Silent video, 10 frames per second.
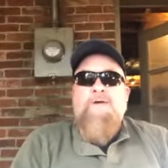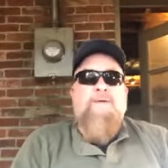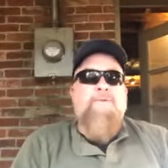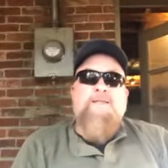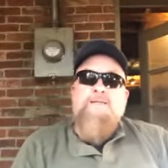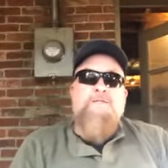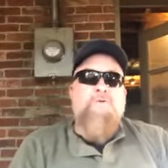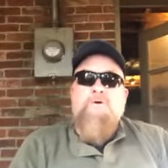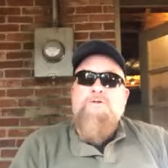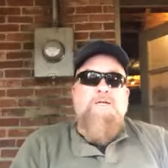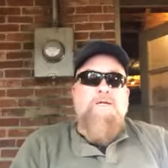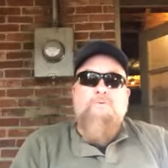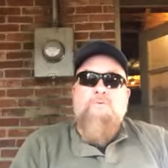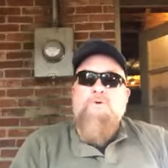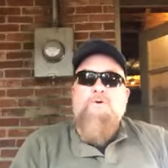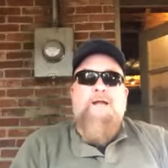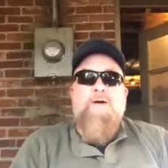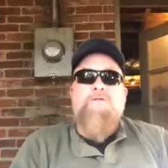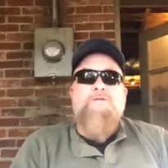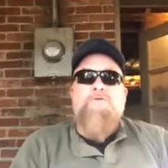And I'm like, this is the worst thing in the world. And
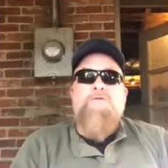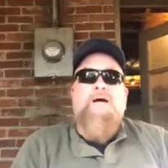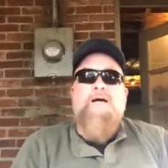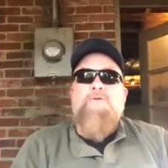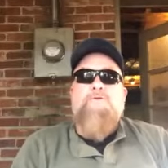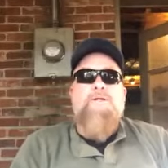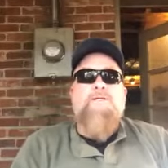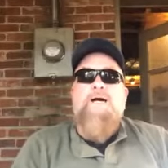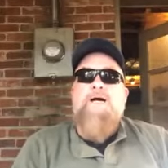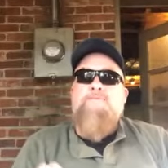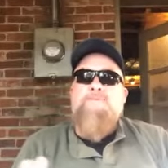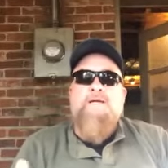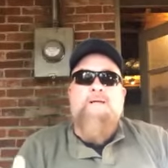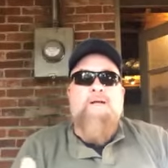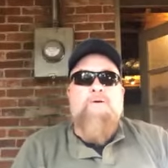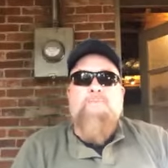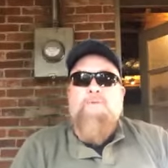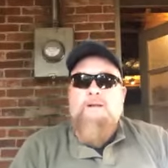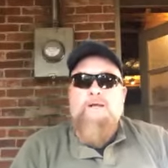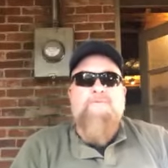I was suicidal 3 times. I don't
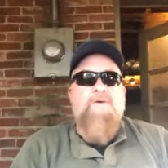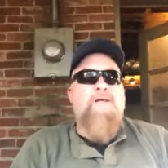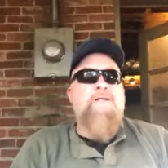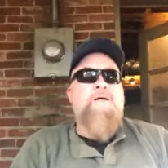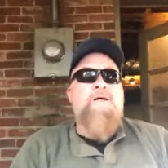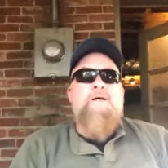believe in it.